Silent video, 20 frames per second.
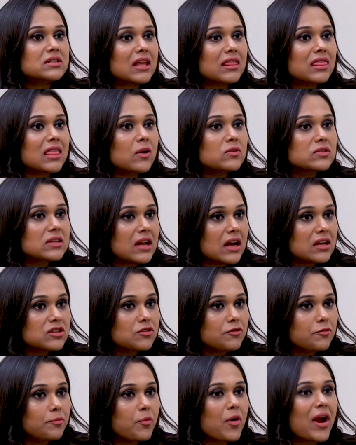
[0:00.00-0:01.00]
10,000 hours
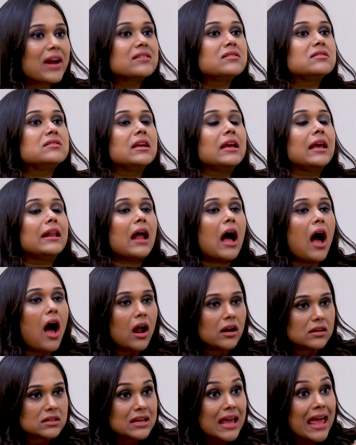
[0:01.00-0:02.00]
of practicing an
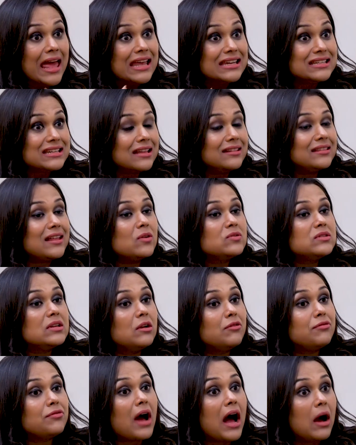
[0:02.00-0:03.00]
art,
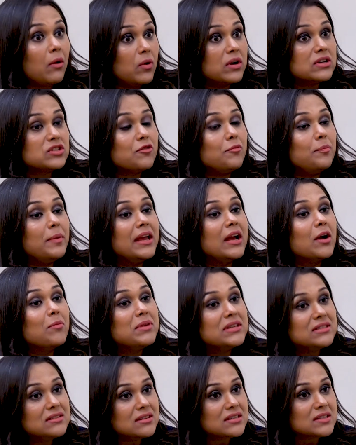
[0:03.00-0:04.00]
10,000 hours of being a
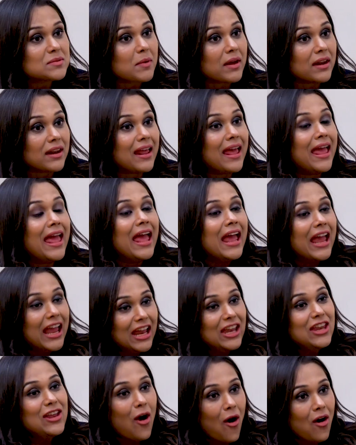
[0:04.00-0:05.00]
businessman.
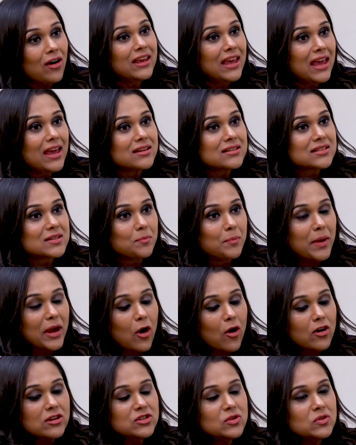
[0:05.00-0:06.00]
In your case,
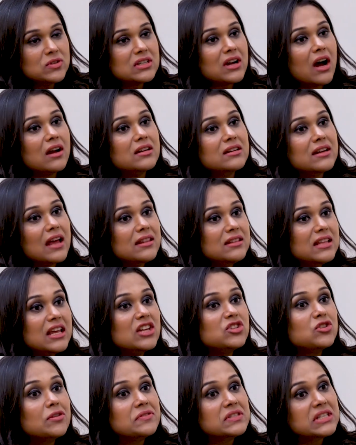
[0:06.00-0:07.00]
because you started at the
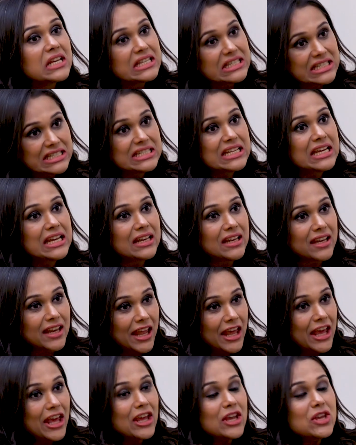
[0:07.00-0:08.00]
age of 16,
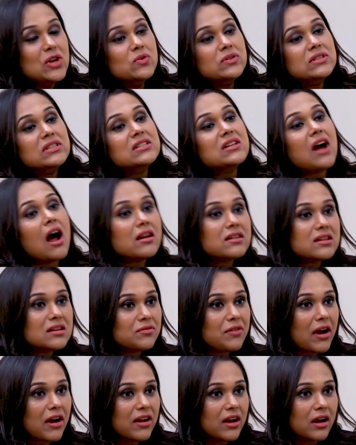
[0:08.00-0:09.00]
you
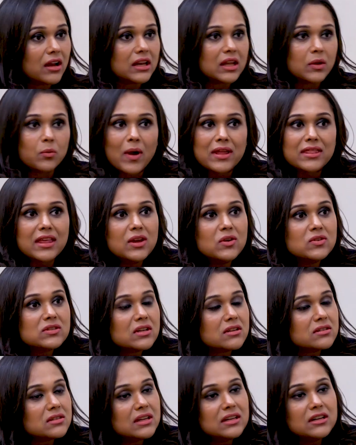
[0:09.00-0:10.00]
started very early. Whether you
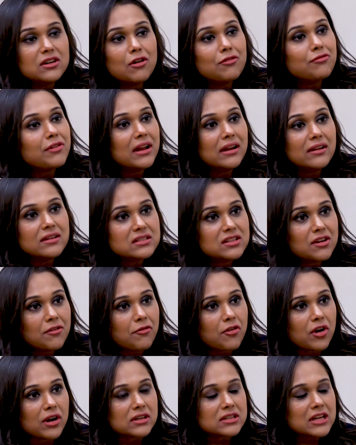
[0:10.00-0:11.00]
succeeded or failed is
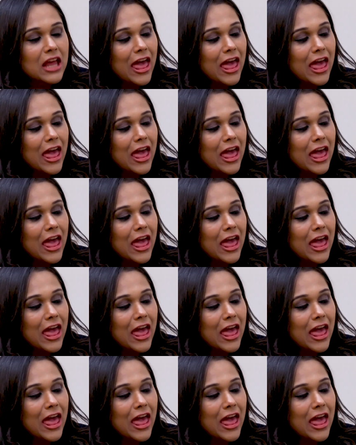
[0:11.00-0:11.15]
different.